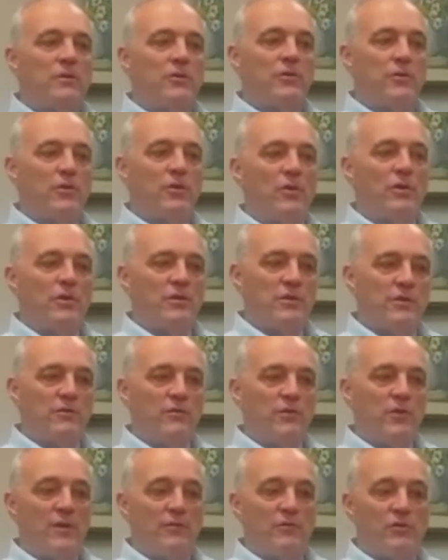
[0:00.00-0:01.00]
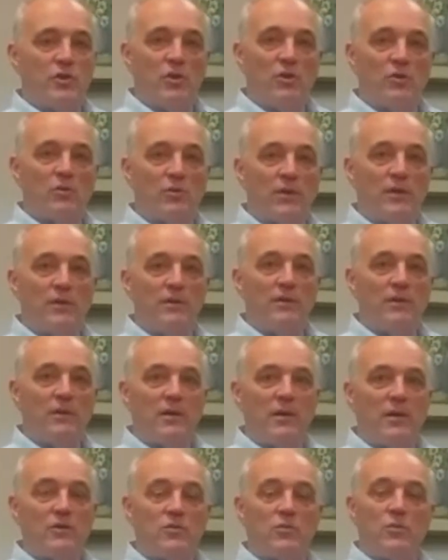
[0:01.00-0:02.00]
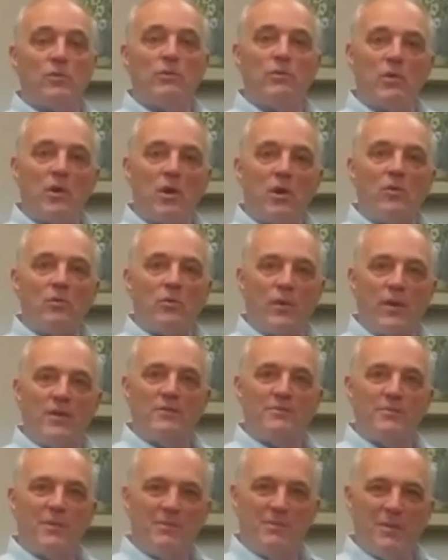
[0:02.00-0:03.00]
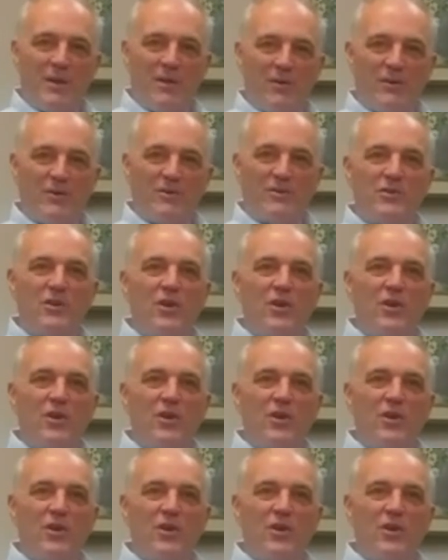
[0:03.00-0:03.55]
The third is if you have children, because we were all raised by parents